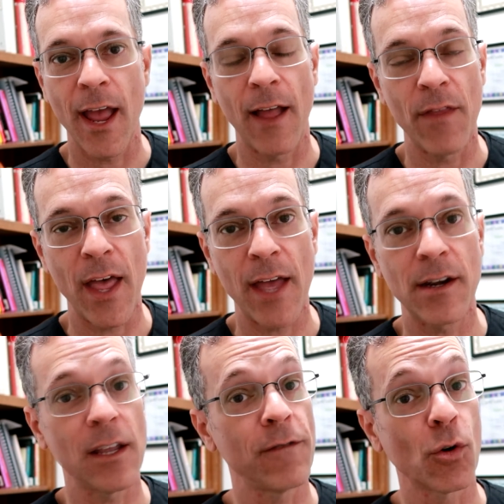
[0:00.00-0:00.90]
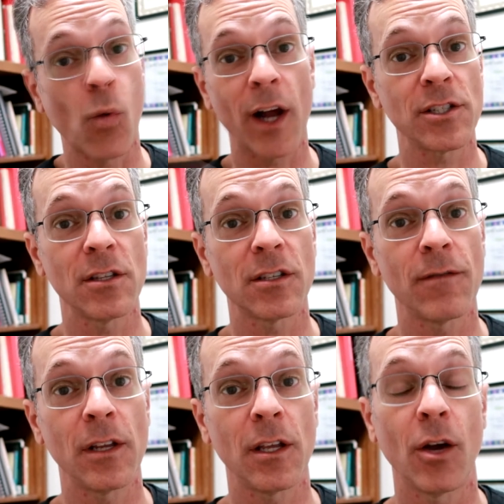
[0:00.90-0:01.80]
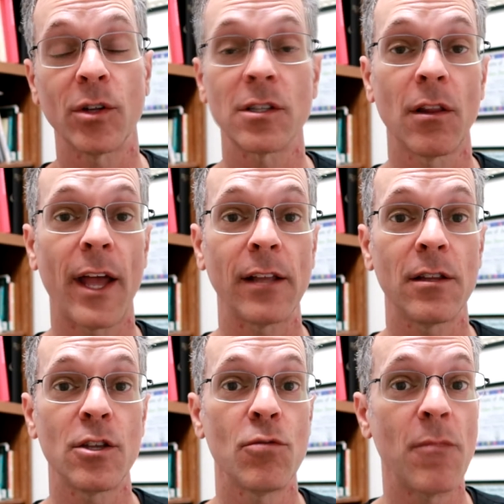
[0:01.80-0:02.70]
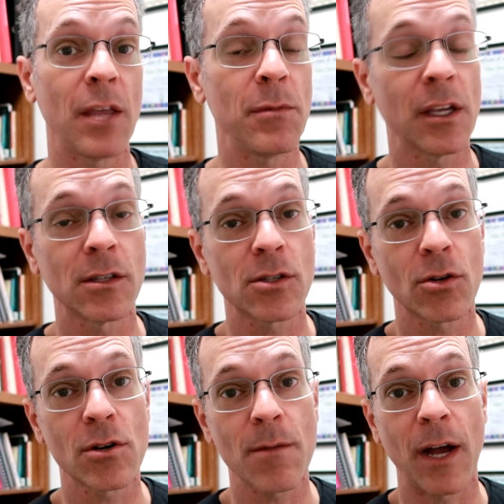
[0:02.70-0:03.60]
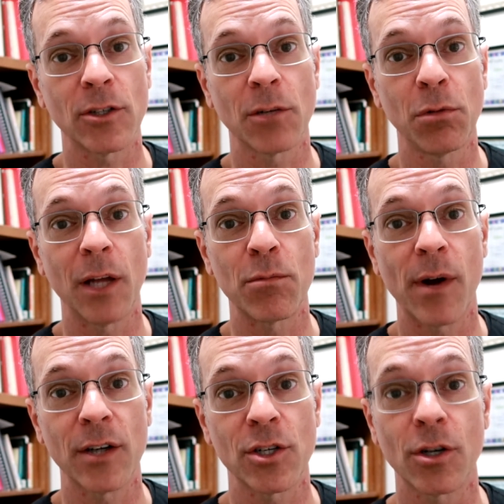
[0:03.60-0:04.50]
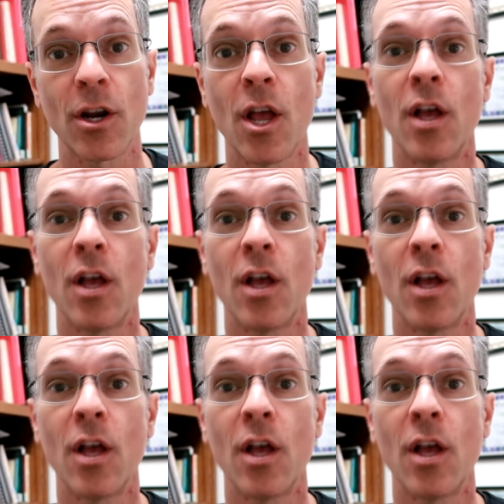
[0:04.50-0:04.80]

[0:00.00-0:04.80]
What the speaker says: And then if you're watching this video, it's likely you may be concerned about your blood pressure.